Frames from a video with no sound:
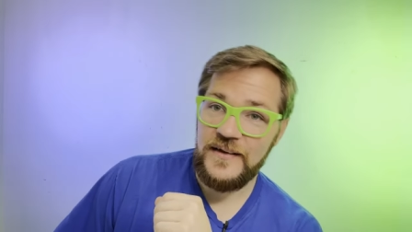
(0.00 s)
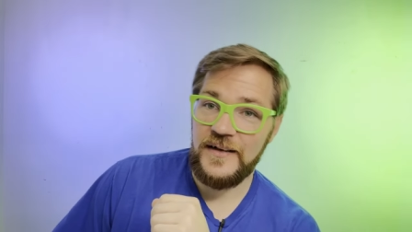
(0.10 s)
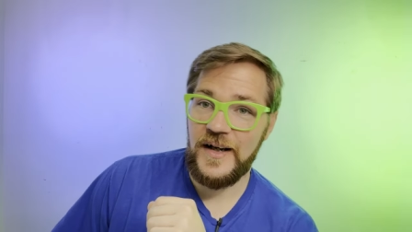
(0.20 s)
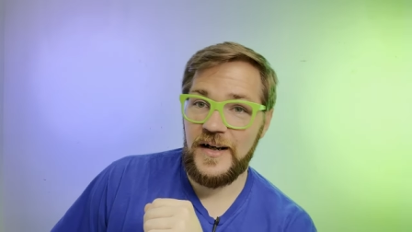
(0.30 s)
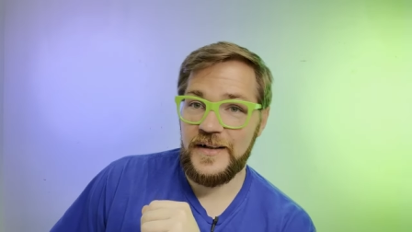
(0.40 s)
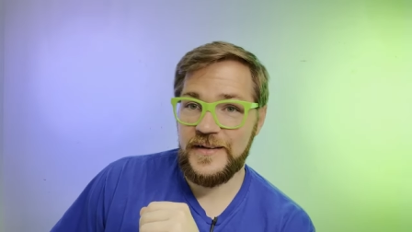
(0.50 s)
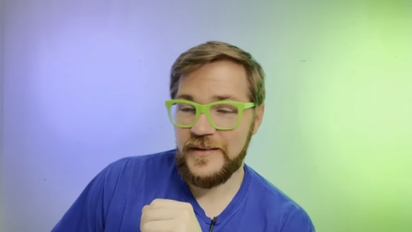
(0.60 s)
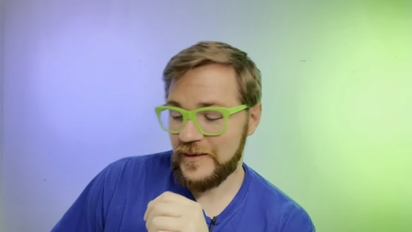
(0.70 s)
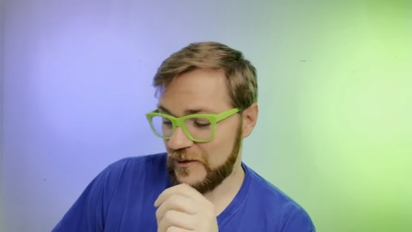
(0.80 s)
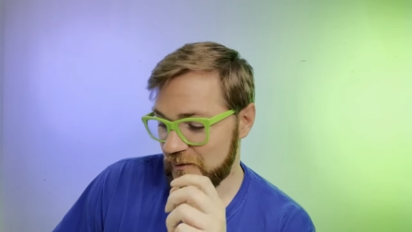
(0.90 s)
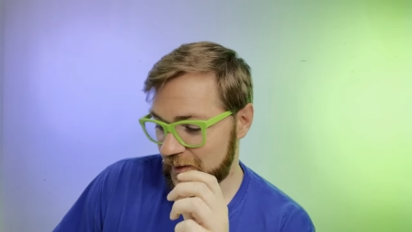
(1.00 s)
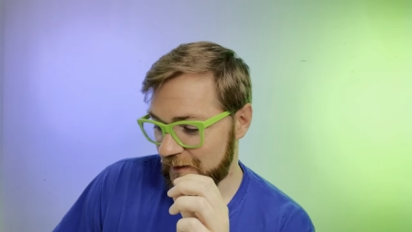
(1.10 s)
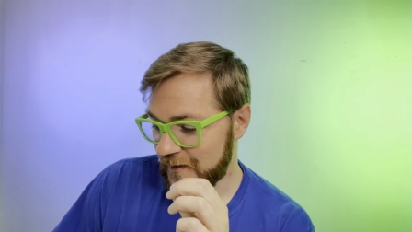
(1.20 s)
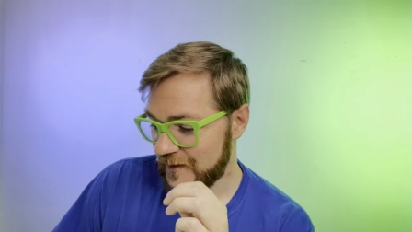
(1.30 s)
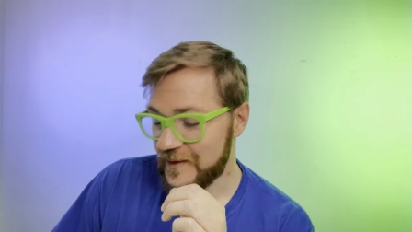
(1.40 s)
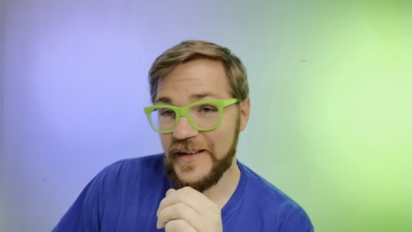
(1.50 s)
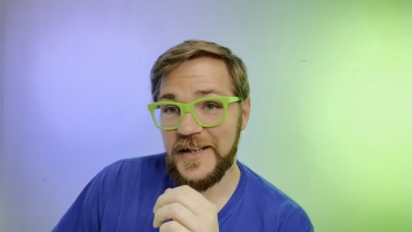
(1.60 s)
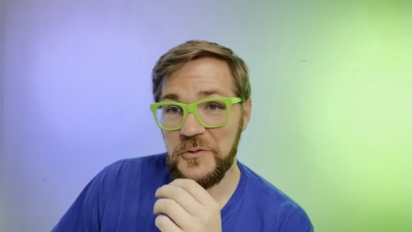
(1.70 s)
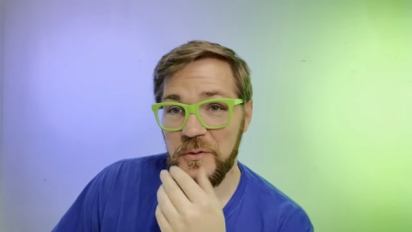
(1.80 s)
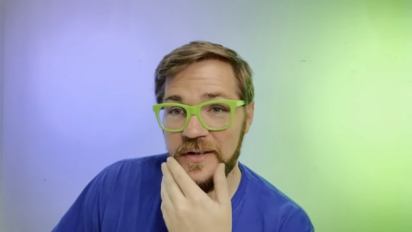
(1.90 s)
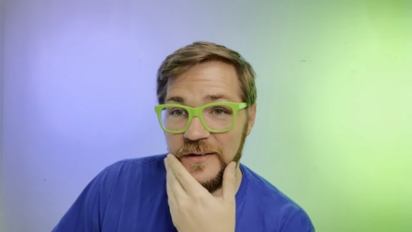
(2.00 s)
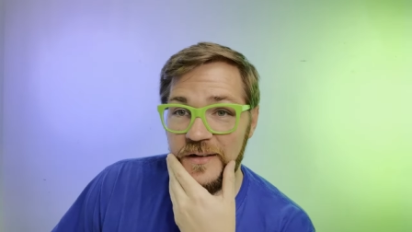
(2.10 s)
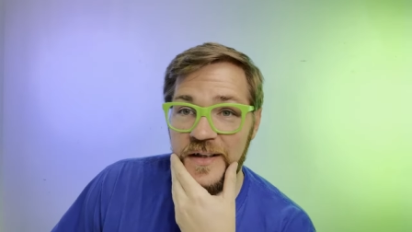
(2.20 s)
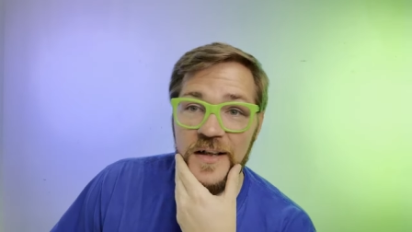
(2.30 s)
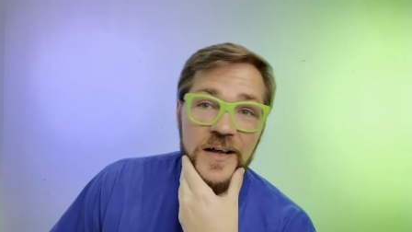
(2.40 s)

not going to end well.